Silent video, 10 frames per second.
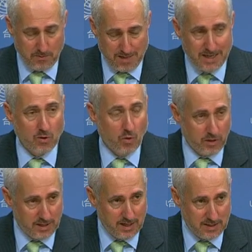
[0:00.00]
meeting
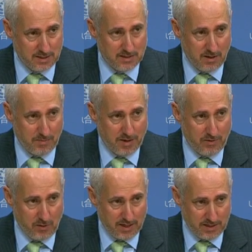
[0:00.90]
organized uh,
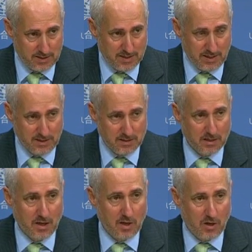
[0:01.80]
by the United
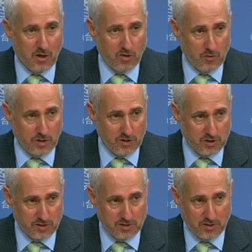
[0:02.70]
States on
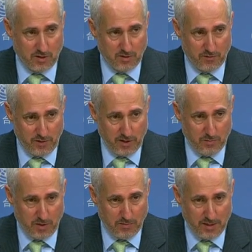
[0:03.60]
religious uh,
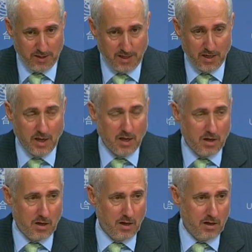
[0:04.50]
freedom on Monday.
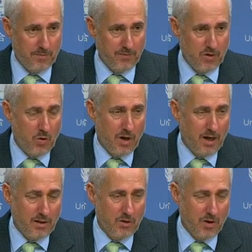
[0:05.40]
Um, no,
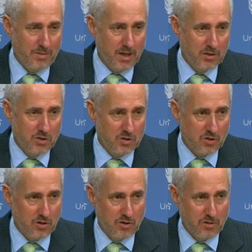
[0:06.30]
I, you know, I'm not
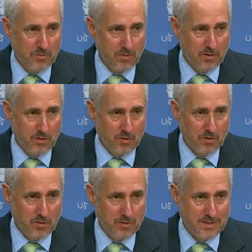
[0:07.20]
concerned
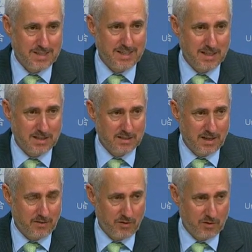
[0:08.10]
or see it as
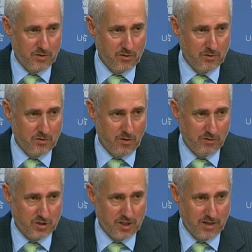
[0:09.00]
an effort to, to
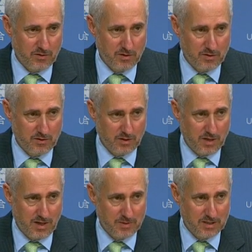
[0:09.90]
overshadow the, the
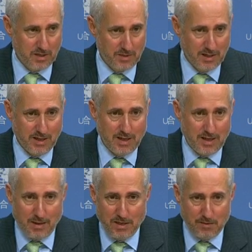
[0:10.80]
climate summit.
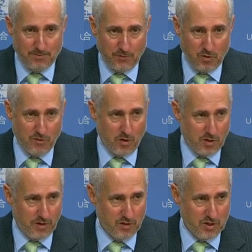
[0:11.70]
I mean, you've all
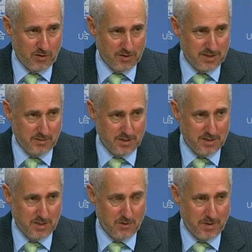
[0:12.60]
covered General
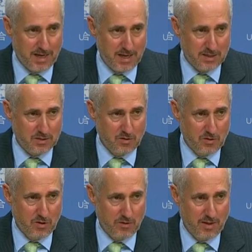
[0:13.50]
Assemblies in the past.
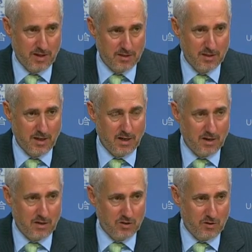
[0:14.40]
You know that
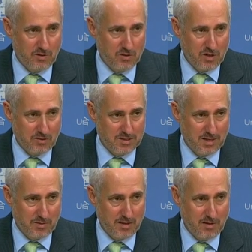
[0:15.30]
uh, during the General
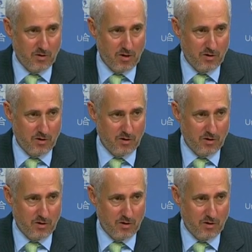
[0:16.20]
Assembly, there are